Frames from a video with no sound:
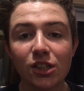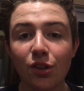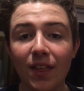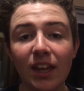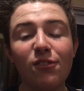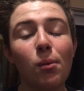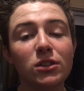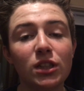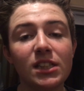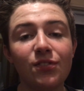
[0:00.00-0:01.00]
So, thank you for
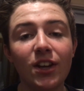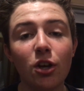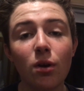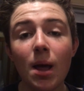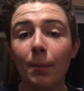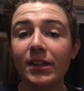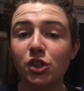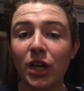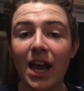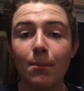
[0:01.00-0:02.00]
watching this video.
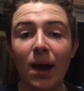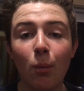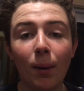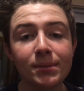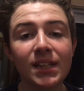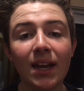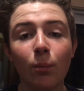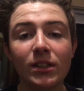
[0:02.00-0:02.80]
Please check out my website,